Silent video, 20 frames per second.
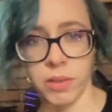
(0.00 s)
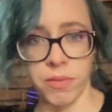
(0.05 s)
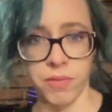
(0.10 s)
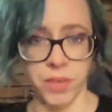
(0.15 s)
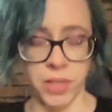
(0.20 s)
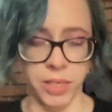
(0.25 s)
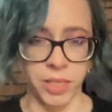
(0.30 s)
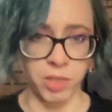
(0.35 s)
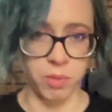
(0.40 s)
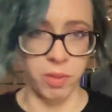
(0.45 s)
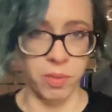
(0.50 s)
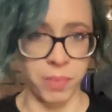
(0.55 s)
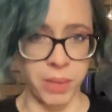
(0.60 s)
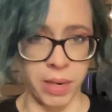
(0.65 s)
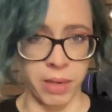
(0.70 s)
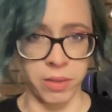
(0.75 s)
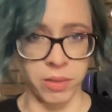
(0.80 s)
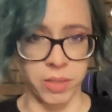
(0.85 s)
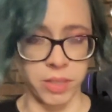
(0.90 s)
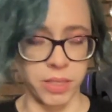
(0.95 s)
of things with
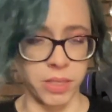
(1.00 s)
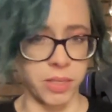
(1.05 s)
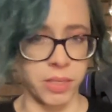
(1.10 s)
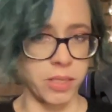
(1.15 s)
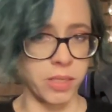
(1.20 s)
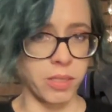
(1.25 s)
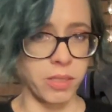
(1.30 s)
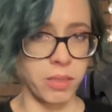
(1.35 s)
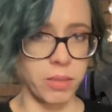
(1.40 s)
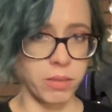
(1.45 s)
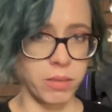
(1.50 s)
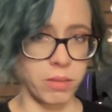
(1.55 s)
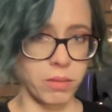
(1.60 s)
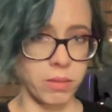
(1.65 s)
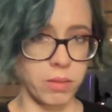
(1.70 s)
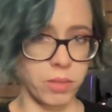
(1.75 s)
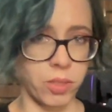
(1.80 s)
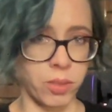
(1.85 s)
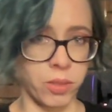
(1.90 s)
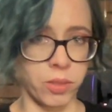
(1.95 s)
batteries
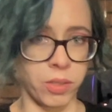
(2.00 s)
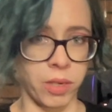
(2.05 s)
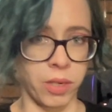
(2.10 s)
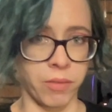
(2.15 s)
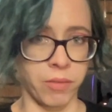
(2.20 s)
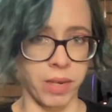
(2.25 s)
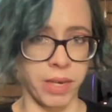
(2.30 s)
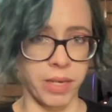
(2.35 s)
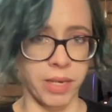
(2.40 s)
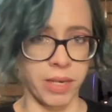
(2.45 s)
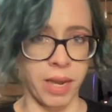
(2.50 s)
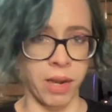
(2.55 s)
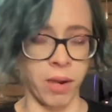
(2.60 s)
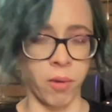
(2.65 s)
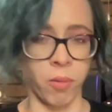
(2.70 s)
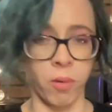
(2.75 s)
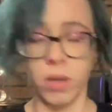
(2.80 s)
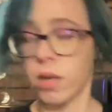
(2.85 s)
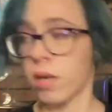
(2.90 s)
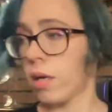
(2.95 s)
turned on right
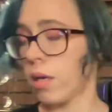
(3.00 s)
now,